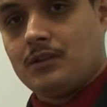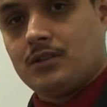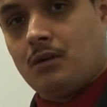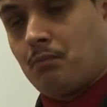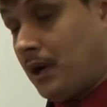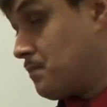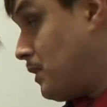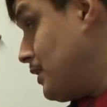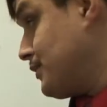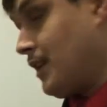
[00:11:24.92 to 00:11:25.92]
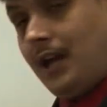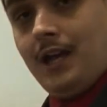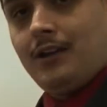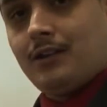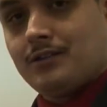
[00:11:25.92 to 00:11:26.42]
So press pause
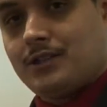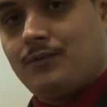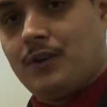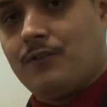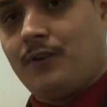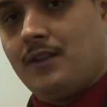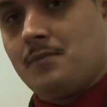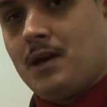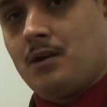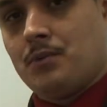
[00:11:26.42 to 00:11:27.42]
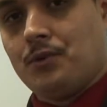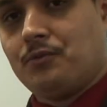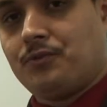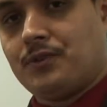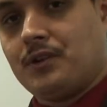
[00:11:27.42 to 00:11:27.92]
again, see if you can find the better
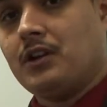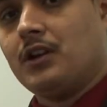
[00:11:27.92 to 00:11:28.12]
move.